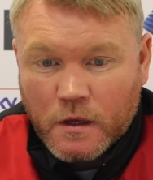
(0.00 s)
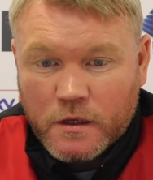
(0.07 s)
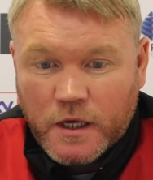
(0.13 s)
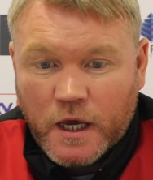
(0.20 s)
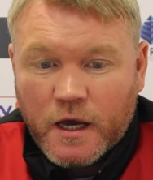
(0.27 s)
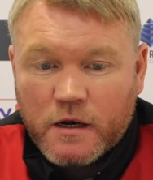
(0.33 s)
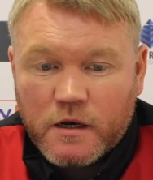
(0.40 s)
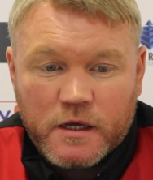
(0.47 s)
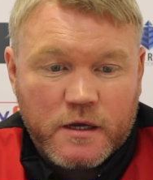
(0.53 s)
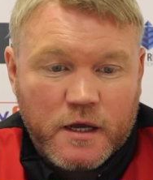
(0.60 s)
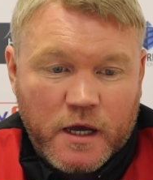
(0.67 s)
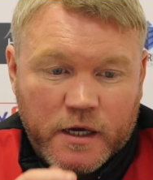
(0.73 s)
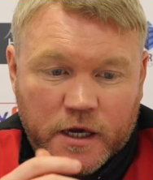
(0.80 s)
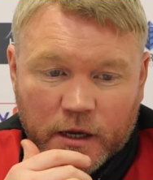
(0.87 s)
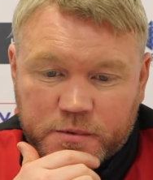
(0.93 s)
Yeah,
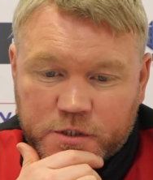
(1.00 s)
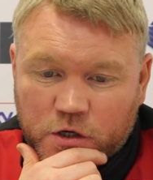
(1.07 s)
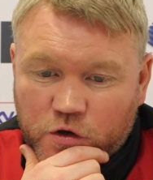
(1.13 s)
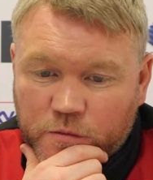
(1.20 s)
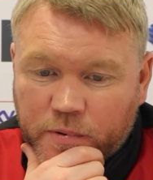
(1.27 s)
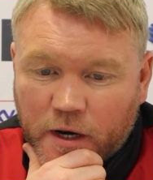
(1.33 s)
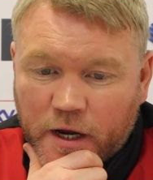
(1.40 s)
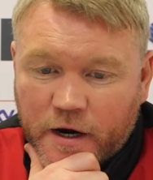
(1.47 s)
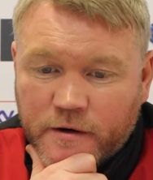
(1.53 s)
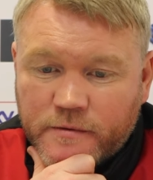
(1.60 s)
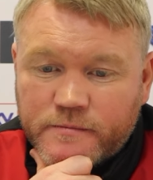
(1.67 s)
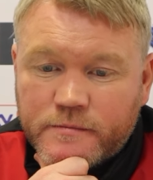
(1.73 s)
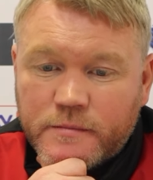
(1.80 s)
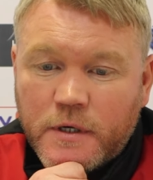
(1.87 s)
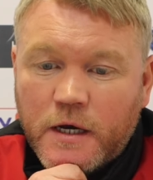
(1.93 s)
Hakeem's a good
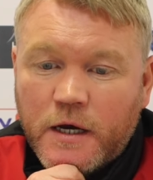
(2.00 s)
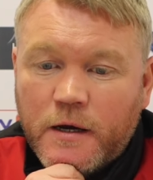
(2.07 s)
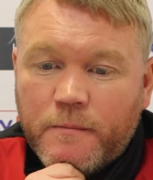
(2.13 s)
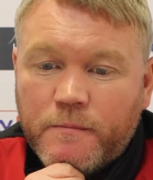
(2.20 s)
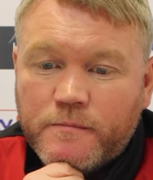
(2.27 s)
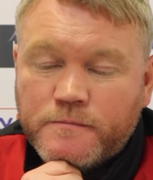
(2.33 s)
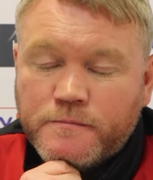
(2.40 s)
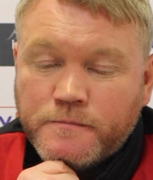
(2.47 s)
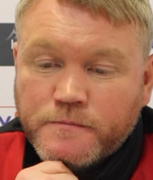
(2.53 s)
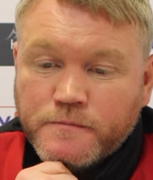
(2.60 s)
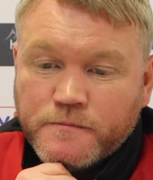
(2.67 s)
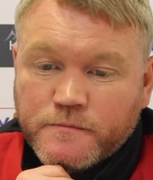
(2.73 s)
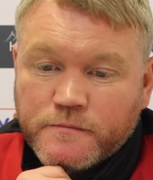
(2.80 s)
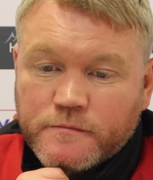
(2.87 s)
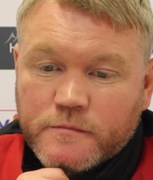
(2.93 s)
player.
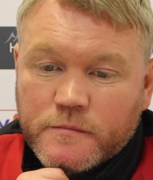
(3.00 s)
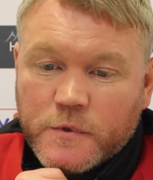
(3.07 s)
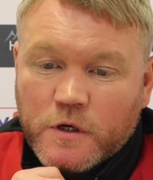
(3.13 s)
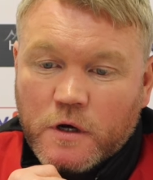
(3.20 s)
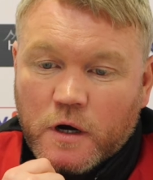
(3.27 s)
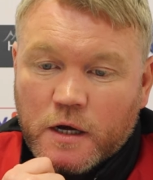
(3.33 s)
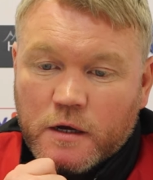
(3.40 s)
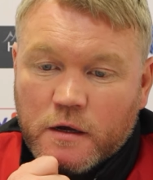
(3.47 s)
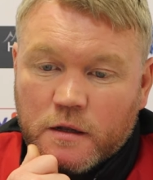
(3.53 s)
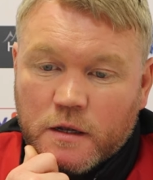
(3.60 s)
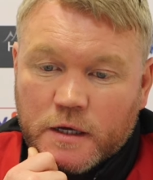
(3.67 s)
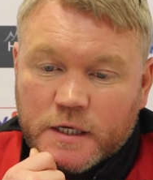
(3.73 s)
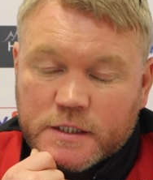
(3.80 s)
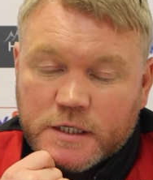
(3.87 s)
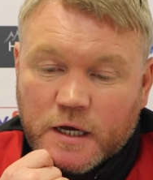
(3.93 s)
You know,
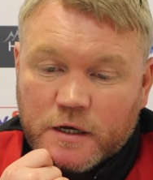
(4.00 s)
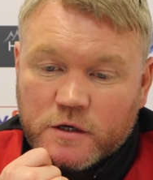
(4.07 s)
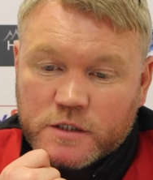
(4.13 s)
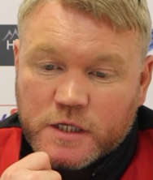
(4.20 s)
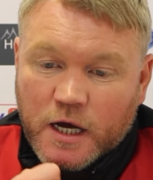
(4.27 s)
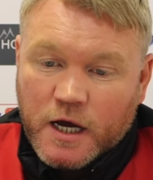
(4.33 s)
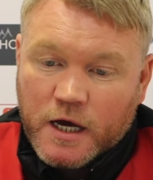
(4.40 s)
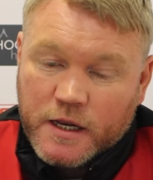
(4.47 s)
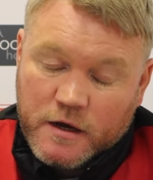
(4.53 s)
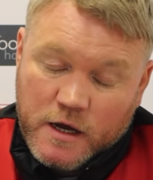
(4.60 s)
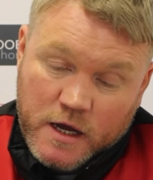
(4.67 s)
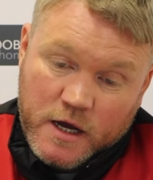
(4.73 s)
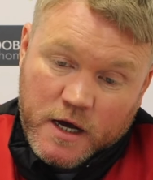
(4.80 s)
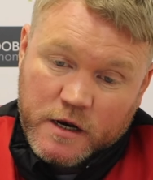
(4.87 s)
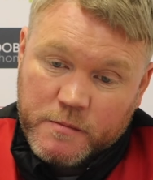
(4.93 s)
like I said,
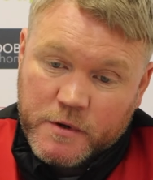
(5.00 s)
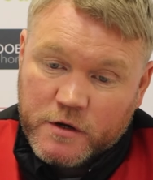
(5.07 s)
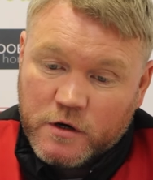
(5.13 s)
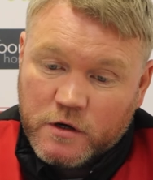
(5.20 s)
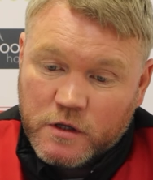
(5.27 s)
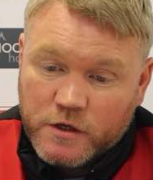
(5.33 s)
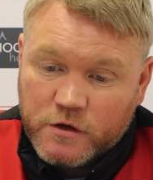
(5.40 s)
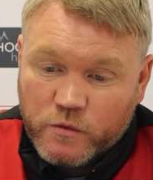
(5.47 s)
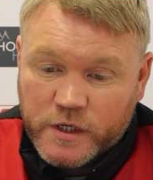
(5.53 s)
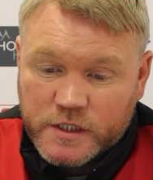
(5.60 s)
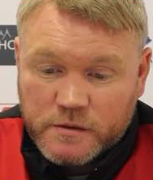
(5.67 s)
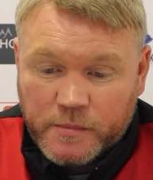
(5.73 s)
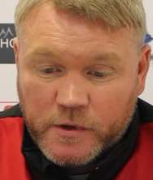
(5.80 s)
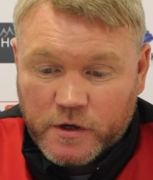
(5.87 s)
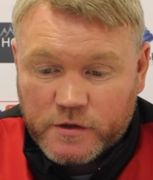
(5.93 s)
I had him at Hull and
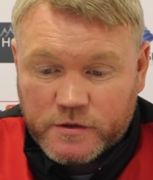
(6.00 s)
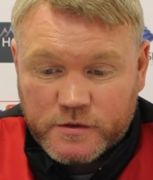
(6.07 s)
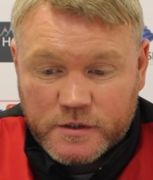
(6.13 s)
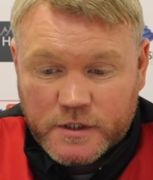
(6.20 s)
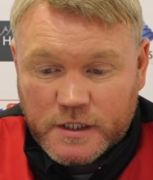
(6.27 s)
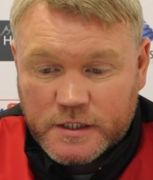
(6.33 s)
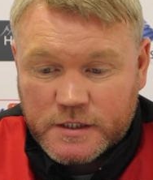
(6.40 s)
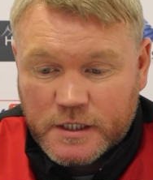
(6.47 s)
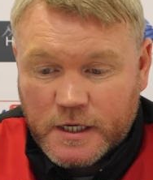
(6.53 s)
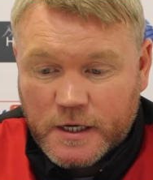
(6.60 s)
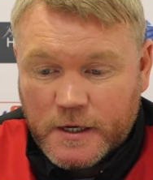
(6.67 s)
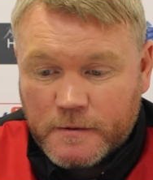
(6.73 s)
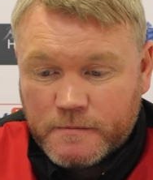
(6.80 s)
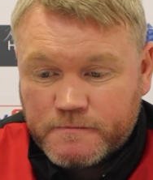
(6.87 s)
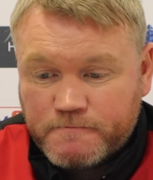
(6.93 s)
always about. He's
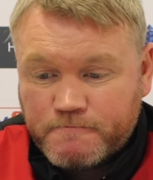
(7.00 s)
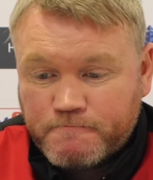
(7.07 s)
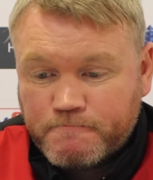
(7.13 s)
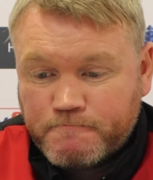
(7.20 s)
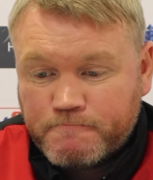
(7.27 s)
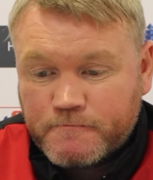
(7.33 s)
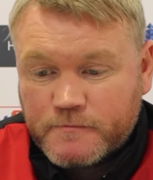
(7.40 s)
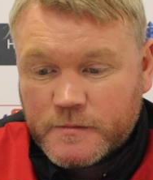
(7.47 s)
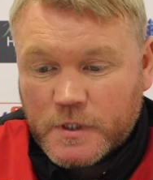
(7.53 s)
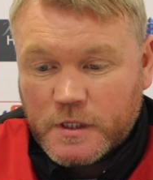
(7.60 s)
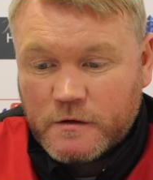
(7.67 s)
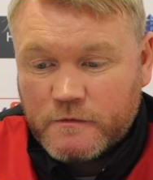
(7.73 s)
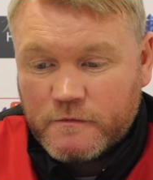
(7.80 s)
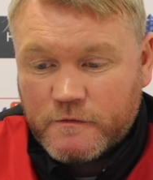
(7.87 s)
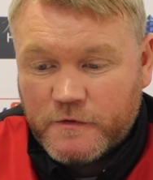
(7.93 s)

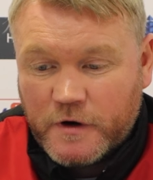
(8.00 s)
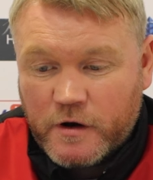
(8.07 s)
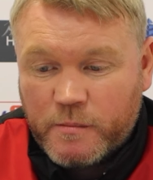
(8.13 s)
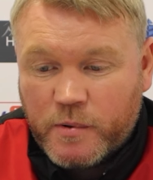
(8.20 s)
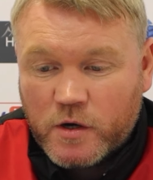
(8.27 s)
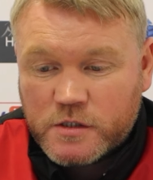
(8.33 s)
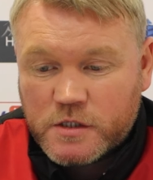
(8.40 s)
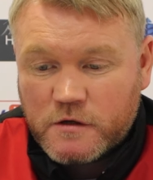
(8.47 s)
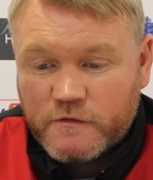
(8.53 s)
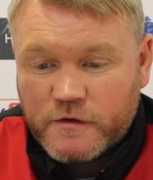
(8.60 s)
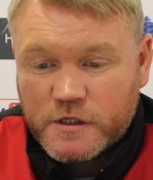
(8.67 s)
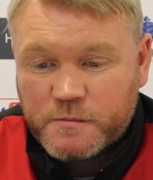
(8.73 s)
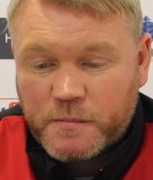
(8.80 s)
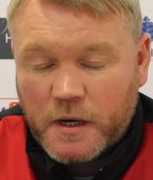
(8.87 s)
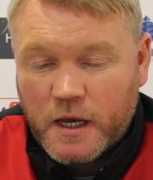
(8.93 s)
very positive
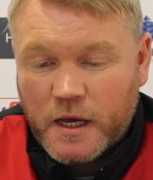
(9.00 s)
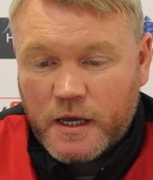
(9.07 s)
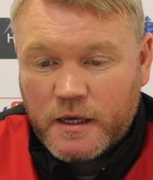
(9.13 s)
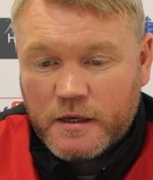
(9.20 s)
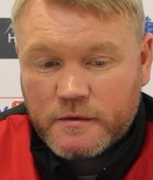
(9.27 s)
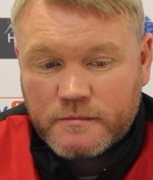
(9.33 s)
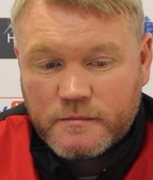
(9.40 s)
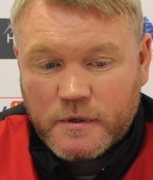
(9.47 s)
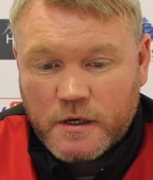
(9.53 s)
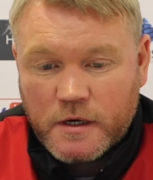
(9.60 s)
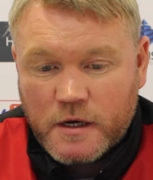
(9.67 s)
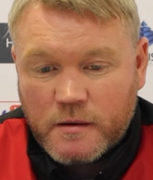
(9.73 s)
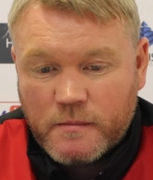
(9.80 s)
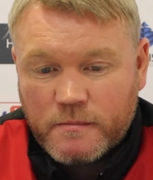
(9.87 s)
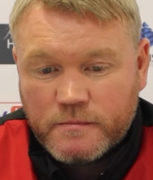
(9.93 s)
in his play.
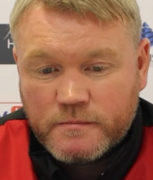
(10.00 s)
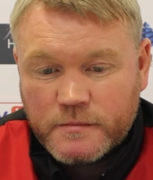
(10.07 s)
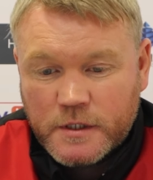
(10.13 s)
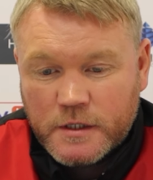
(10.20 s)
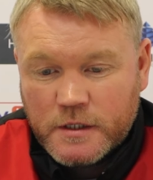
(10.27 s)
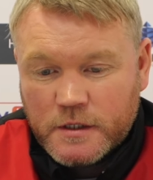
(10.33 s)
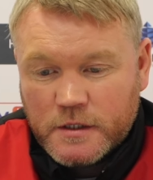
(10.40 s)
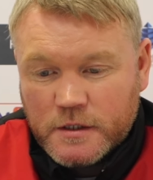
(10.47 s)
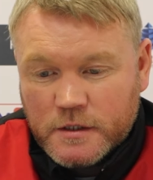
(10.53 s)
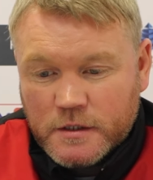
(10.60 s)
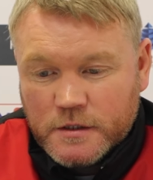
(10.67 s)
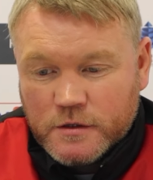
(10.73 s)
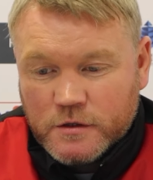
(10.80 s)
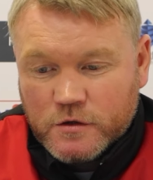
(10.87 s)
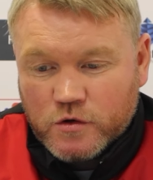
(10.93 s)

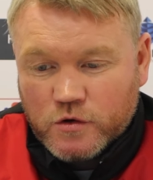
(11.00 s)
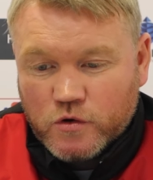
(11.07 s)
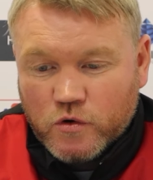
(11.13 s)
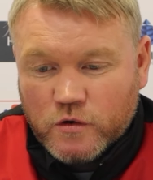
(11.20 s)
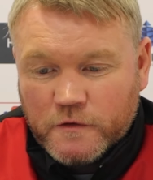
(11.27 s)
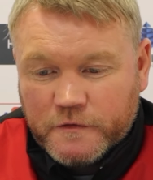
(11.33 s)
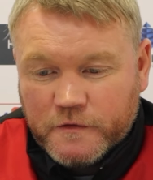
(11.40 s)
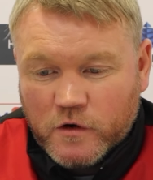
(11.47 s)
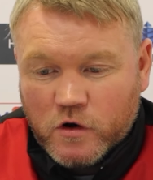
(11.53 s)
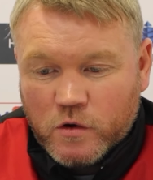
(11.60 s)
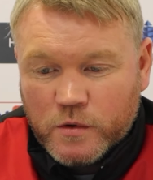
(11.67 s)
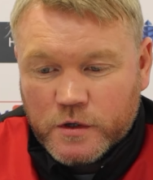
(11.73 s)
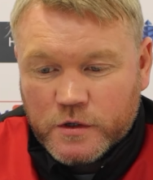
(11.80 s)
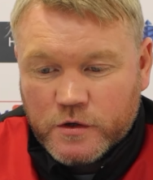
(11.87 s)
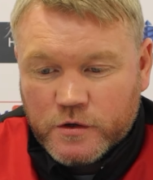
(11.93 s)
Good going
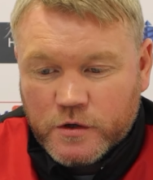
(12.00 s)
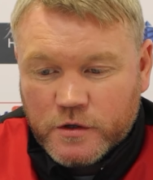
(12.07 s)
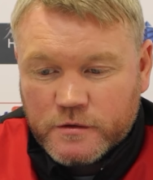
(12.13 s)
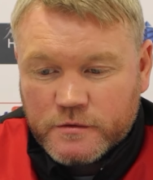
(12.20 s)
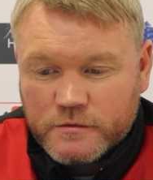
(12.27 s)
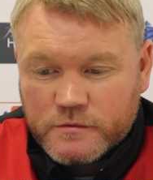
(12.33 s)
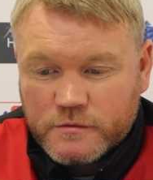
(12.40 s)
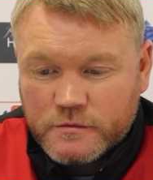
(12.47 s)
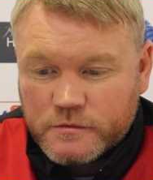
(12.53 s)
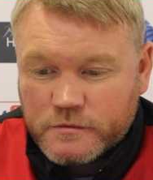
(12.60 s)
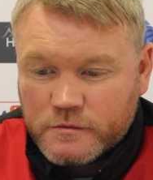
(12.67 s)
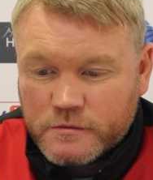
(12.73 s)
forward. Good on